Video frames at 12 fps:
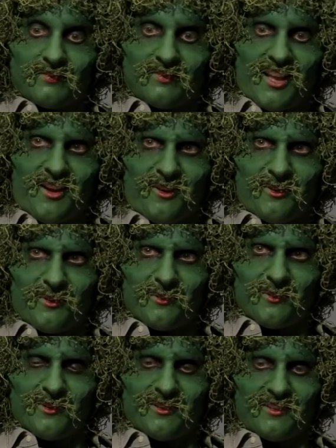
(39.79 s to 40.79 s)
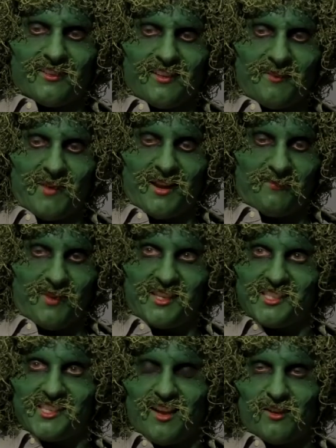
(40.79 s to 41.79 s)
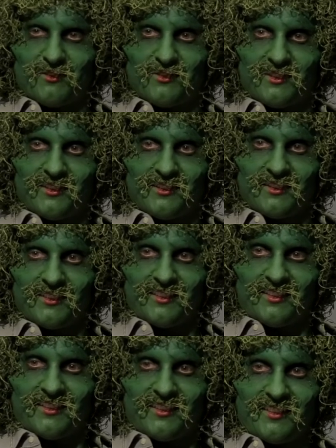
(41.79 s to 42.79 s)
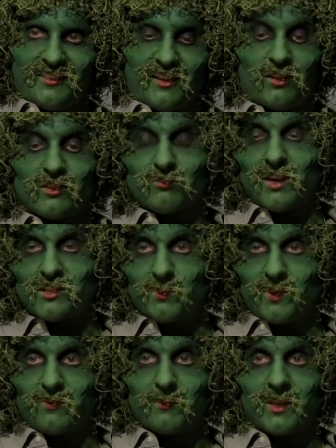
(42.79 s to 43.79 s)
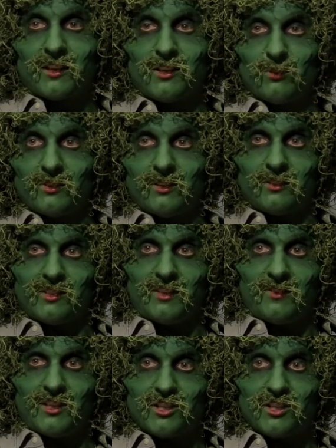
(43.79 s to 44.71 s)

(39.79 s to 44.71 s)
No, I made it myself. I got the recipe from that cute little TV